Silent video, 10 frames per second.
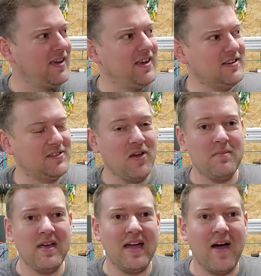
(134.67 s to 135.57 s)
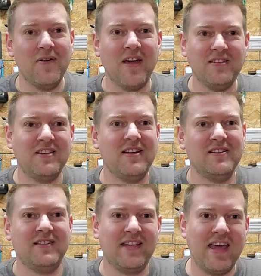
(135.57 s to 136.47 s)
he's telling me how nice it
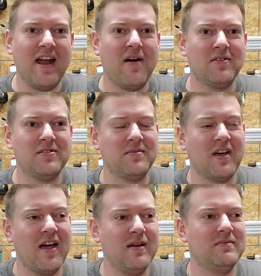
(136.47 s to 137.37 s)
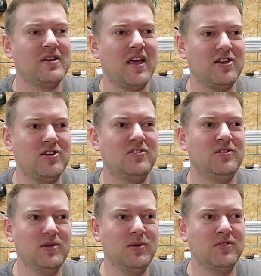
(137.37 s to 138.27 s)
is to get out sometimes and just
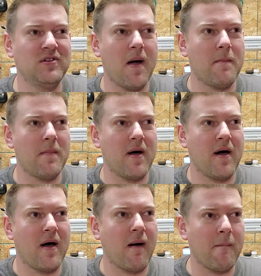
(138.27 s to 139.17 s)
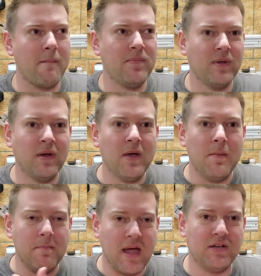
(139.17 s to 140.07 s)
do some uh,
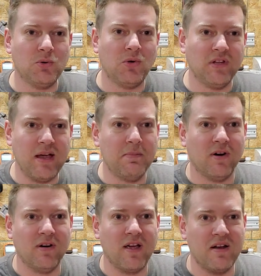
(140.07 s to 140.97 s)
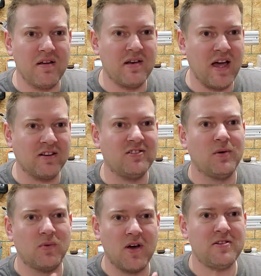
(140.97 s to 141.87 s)
manual labor and it knocks the
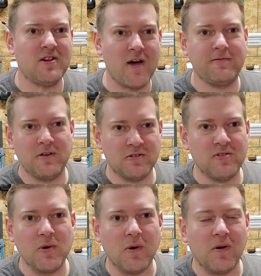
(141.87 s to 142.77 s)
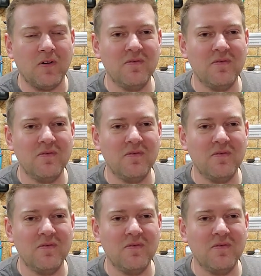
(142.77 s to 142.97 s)
rust off your soul.